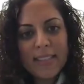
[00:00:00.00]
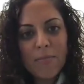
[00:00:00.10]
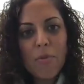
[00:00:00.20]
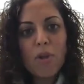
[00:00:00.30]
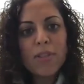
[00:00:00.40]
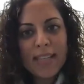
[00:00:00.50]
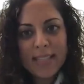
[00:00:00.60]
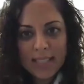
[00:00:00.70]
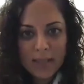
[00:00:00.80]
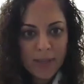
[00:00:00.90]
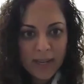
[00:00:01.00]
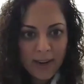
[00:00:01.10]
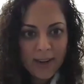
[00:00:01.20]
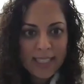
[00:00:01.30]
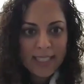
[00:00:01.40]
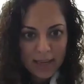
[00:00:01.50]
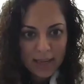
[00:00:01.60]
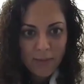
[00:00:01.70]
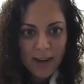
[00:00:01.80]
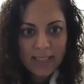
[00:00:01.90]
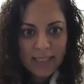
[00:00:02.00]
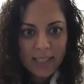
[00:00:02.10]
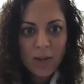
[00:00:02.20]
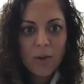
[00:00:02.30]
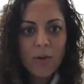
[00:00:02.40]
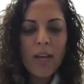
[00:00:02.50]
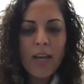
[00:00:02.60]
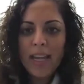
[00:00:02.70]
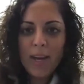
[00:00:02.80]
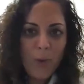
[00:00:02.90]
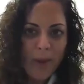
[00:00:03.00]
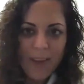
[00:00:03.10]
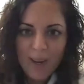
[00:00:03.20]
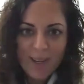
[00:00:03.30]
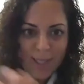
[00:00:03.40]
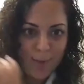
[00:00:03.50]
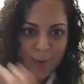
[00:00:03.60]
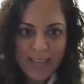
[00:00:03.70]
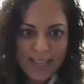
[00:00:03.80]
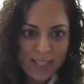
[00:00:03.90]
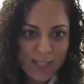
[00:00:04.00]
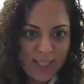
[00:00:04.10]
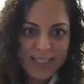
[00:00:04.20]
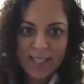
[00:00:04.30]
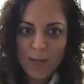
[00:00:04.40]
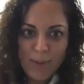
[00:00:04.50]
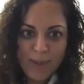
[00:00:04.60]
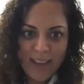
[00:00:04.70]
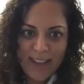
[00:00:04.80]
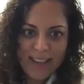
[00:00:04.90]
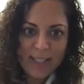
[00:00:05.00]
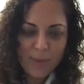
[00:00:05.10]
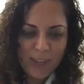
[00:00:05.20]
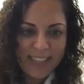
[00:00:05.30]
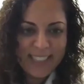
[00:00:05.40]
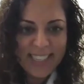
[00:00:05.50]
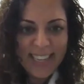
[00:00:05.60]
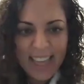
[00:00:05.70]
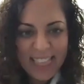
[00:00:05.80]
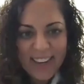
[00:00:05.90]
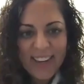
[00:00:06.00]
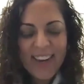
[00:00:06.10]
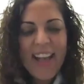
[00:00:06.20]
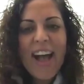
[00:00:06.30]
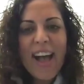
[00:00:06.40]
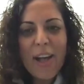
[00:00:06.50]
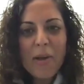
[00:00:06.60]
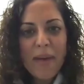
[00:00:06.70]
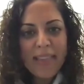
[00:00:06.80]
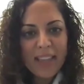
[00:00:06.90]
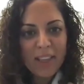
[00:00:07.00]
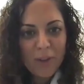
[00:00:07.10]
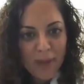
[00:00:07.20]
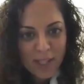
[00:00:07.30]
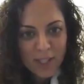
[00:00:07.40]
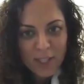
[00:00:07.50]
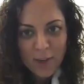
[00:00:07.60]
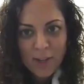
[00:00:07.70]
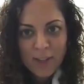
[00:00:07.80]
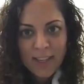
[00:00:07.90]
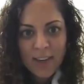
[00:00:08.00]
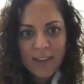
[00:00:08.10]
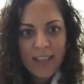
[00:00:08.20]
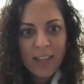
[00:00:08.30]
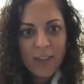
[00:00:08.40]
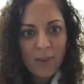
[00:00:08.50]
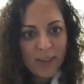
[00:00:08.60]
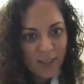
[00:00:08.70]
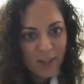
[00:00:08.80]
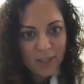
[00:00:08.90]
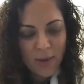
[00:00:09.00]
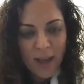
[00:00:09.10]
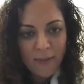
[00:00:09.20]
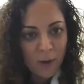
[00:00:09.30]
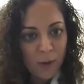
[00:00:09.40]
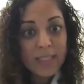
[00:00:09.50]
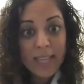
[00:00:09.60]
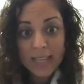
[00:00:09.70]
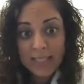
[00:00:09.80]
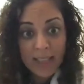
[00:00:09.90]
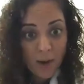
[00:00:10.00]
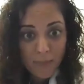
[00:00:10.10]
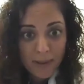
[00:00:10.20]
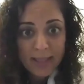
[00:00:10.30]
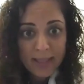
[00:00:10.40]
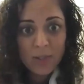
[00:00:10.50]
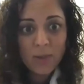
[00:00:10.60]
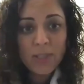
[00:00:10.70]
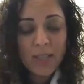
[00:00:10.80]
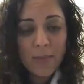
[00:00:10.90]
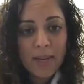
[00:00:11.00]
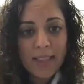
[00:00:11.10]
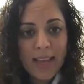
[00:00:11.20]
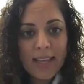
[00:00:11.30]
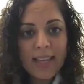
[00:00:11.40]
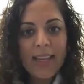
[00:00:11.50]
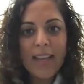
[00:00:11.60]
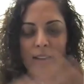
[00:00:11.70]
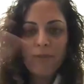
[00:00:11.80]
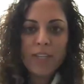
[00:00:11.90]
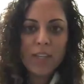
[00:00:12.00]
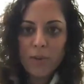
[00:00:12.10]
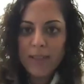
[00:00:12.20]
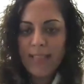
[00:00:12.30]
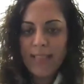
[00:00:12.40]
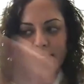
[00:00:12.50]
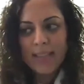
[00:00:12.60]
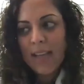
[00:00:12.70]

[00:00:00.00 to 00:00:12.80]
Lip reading: multidisciplinary team, right? So here we are, dermatologists and OB-GYNs working together. I think you mentioned earlier that you guys also have, a sex therapist or somebody that can kind of deal with that,